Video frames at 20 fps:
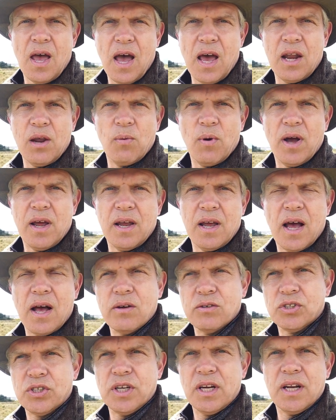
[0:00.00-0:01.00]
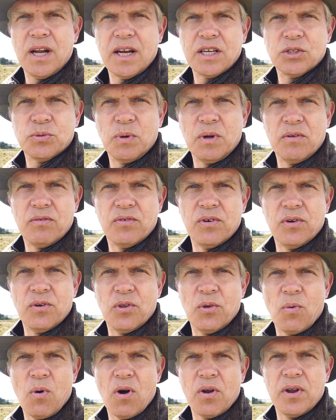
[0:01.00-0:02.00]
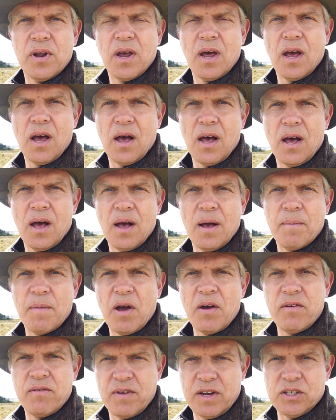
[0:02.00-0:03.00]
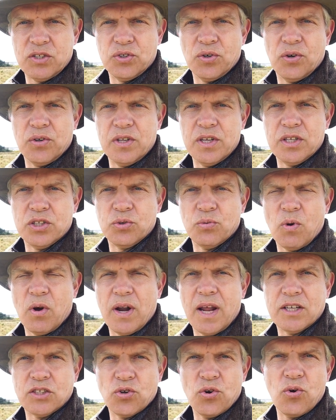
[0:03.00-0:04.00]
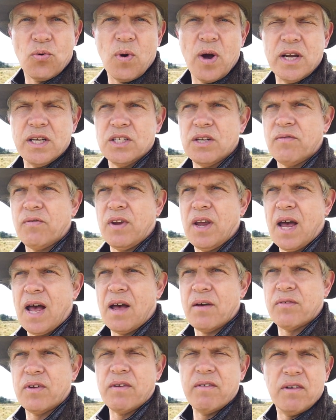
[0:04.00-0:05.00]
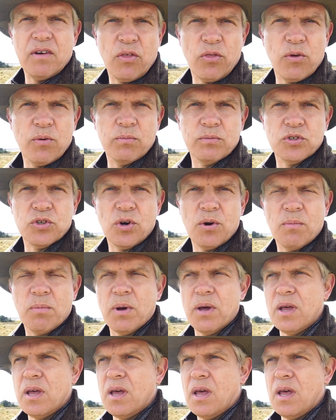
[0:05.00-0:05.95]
Anyway, I'll see you next week for another one. Hope you've enjoyed this one. As always, if you have, give it a thumbs up.